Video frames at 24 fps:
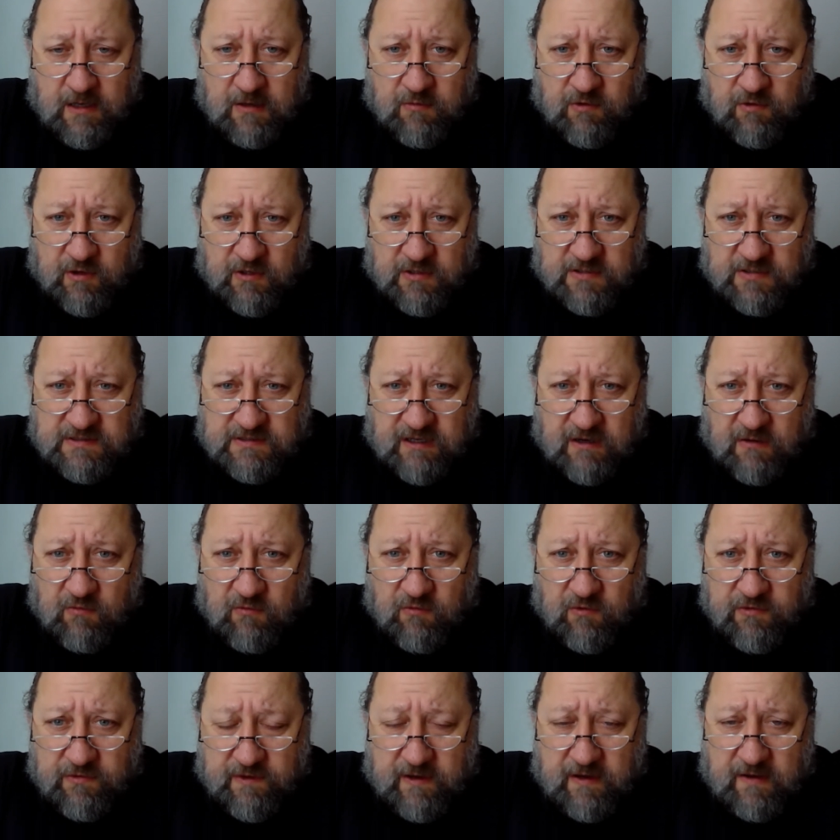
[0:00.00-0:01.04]
we're going to
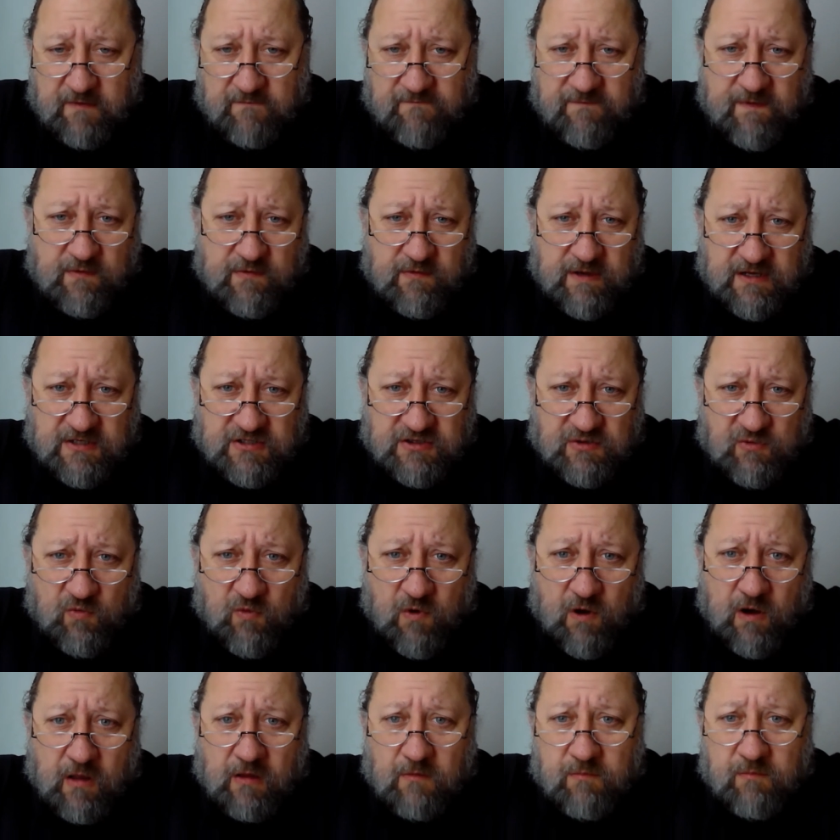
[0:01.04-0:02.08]
start with a
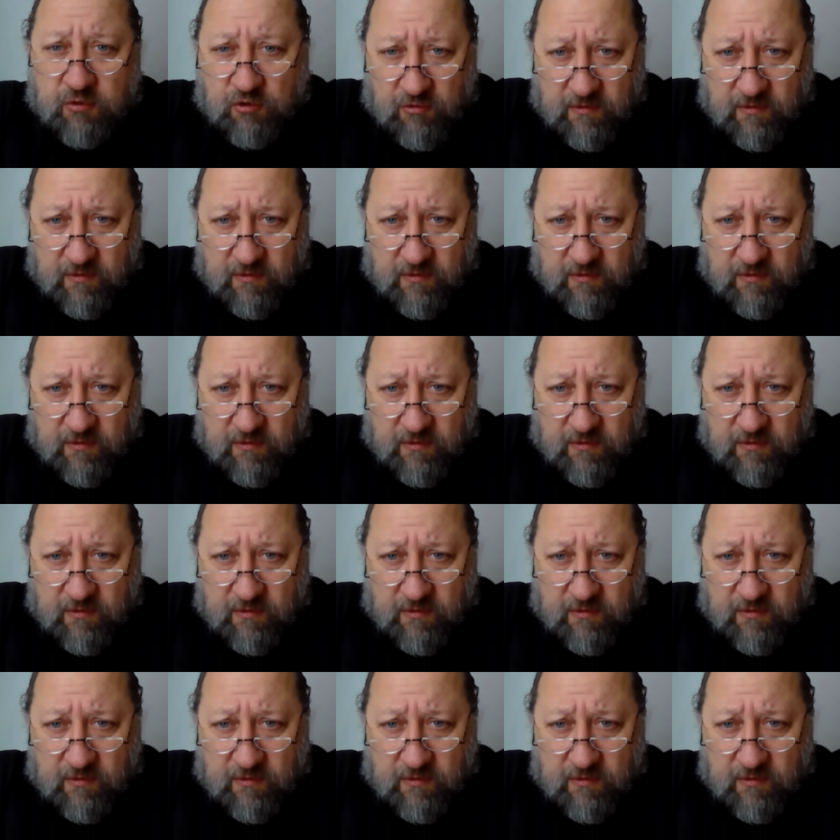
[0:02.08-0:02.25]
foundation wall,